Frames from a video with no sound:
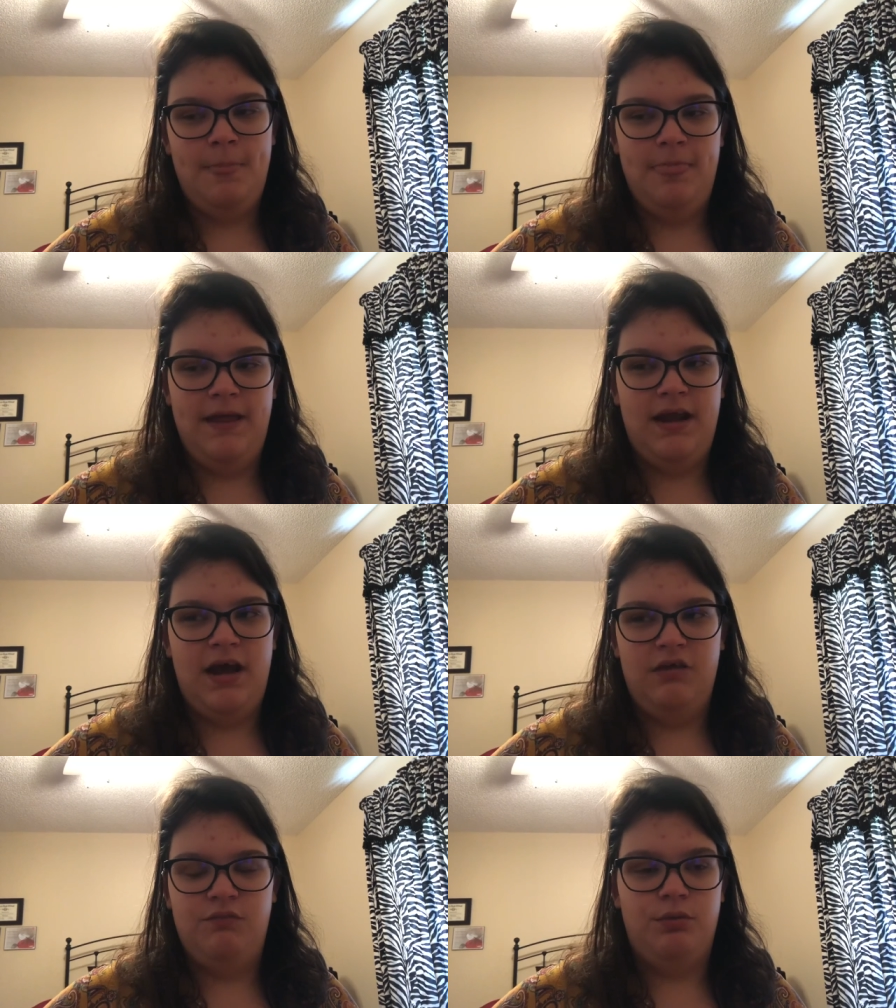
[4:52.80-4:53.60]
that
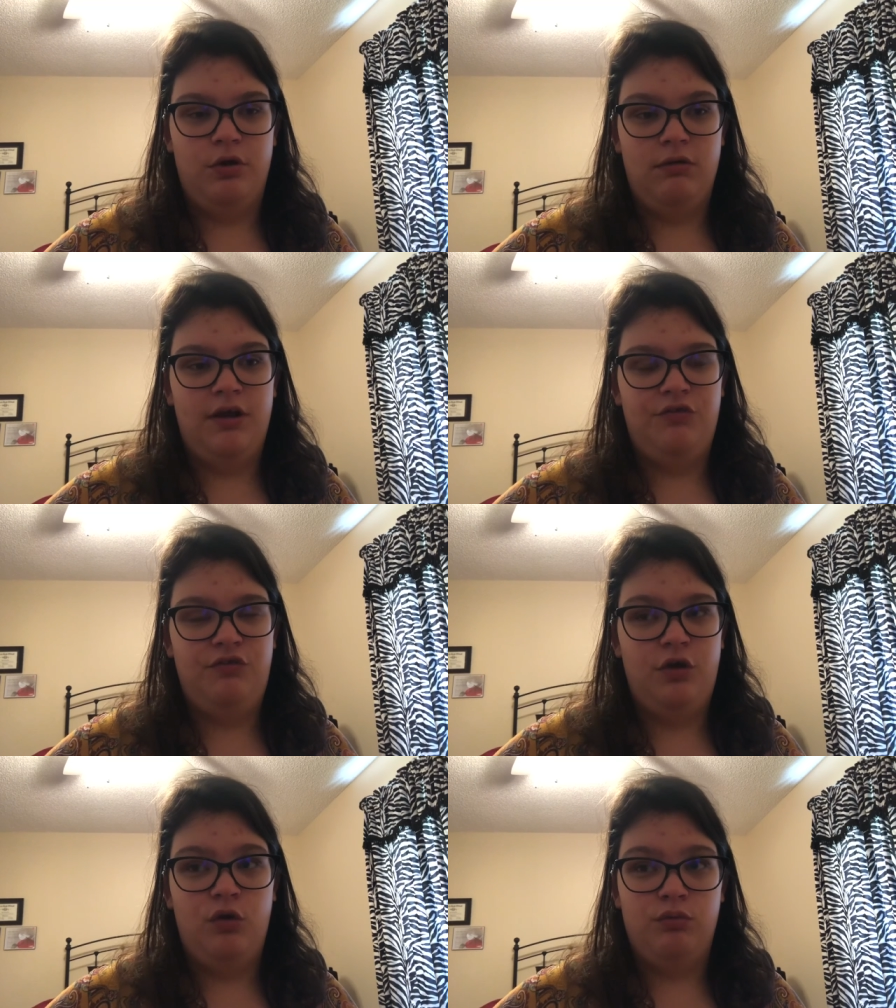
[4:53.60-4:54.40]
I've
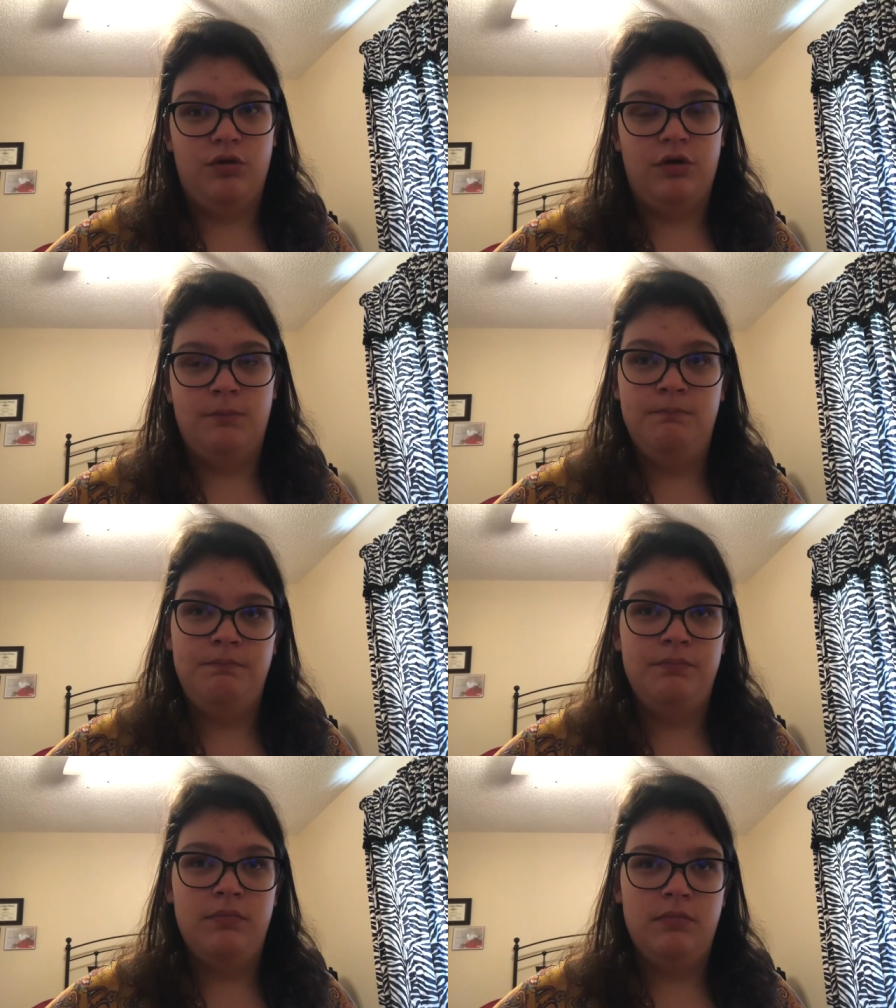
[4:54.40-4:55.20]
progressed over
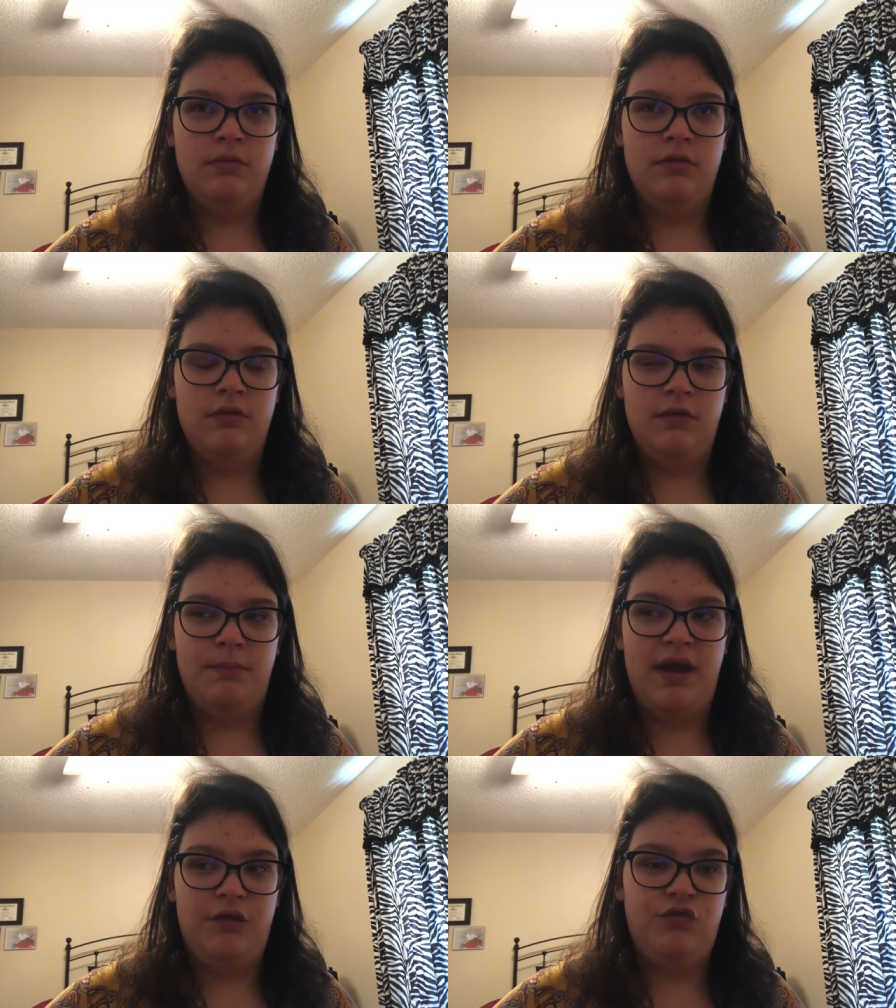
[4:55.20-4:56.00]
the
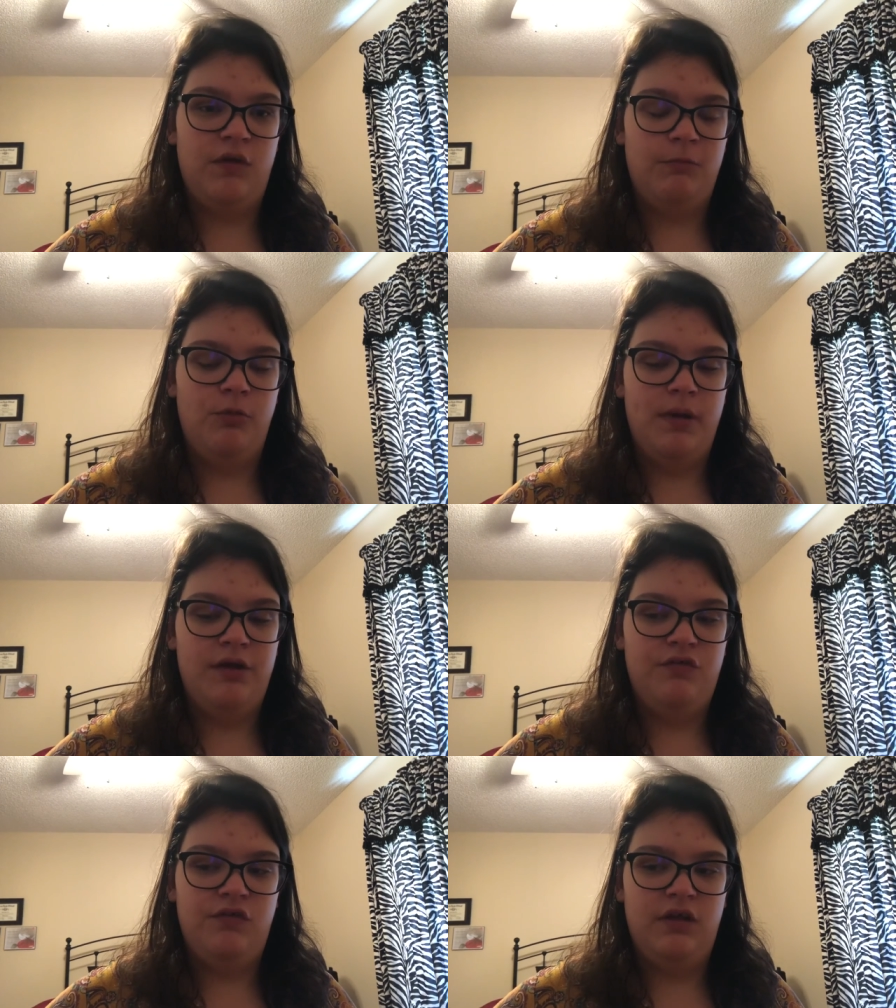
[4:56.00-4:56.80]
past several
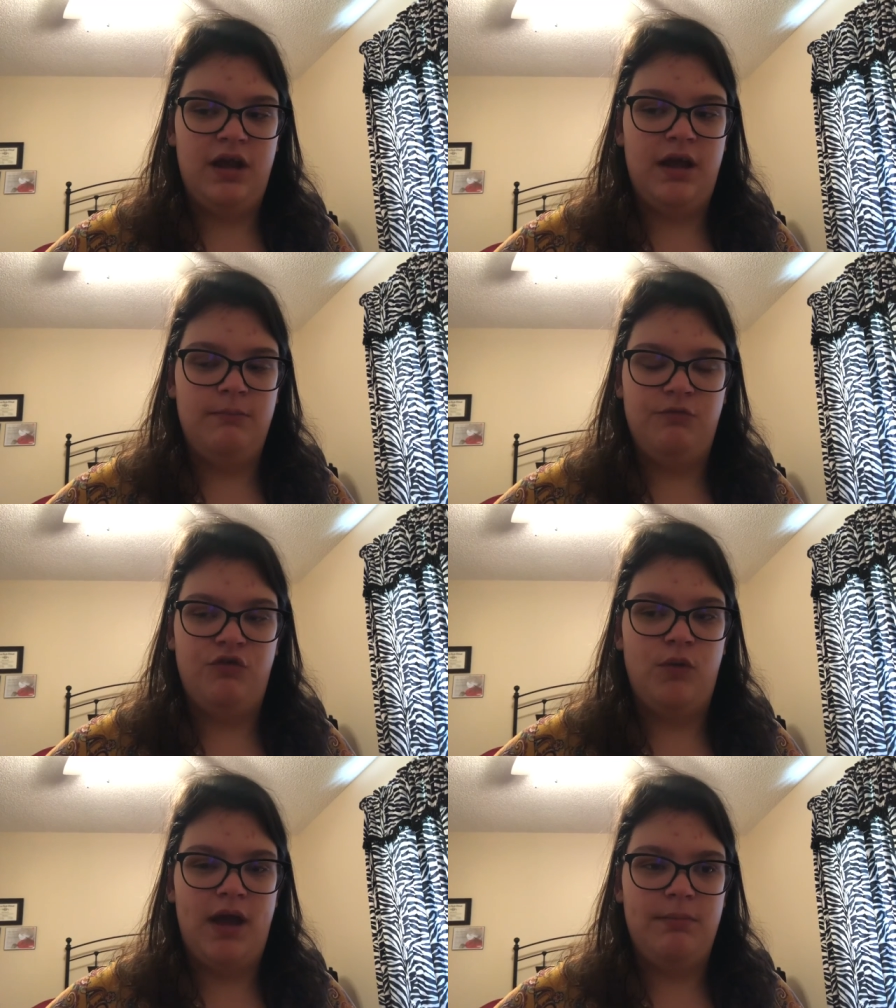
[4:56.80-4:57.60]
months. And I'm
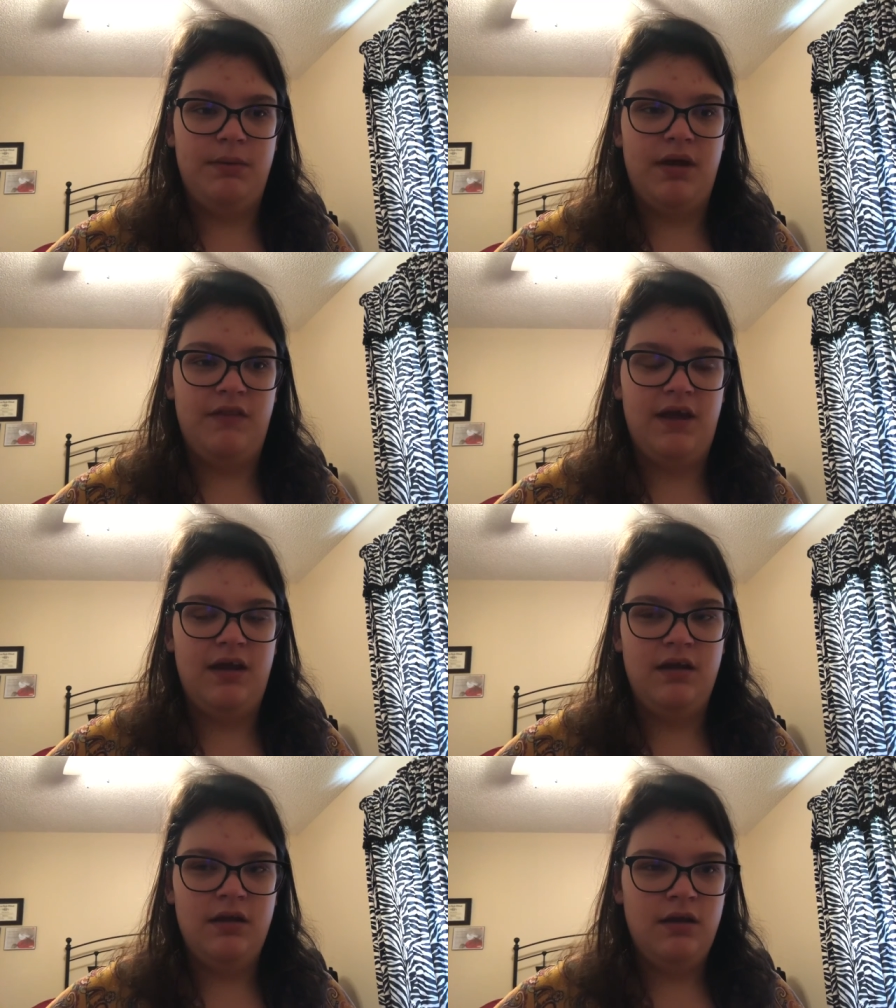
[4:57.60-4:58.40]
so happy about that.